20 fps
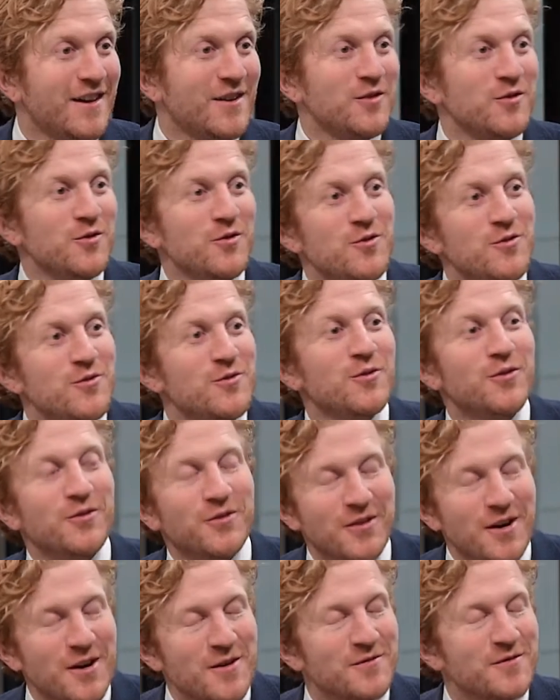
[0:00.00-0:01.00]
You
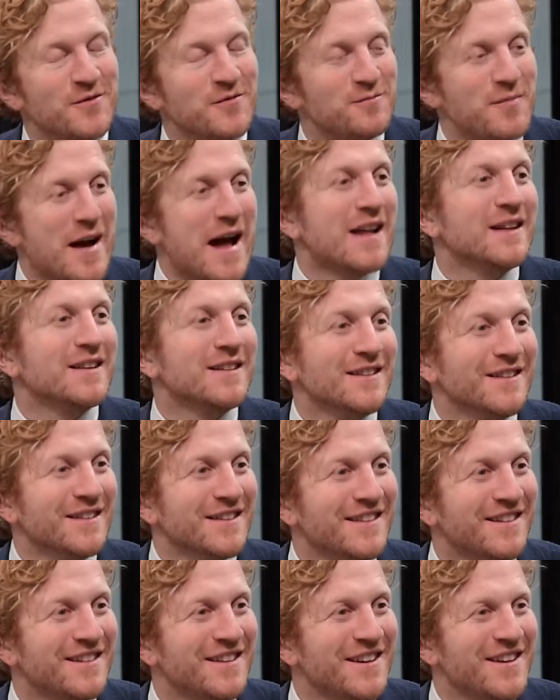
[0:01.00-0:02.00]
yourself have
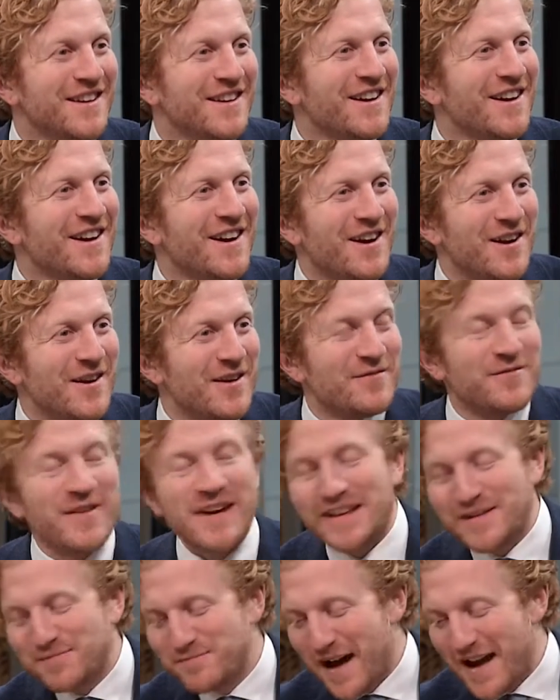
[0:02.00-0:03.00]

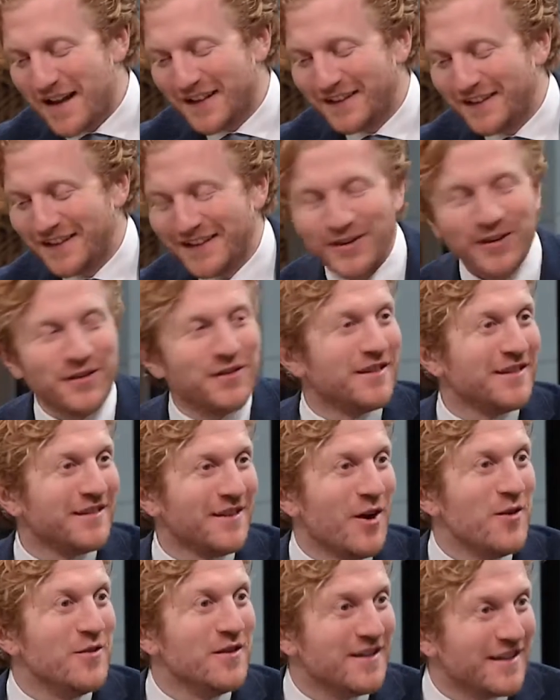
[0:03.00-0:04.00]
faced battles not to
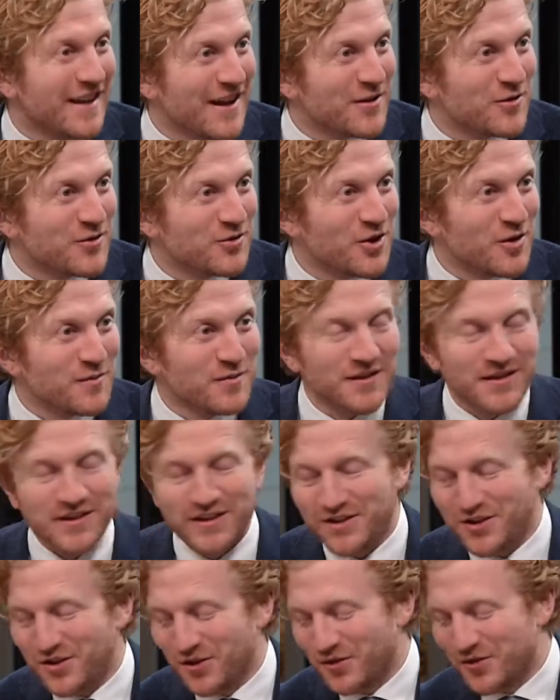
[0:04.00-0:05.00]
only to get your job as
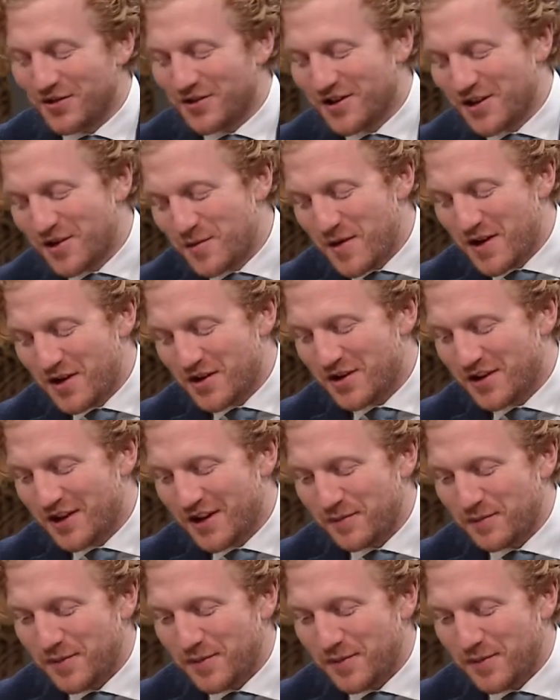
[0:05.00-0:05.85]
children's commissioner,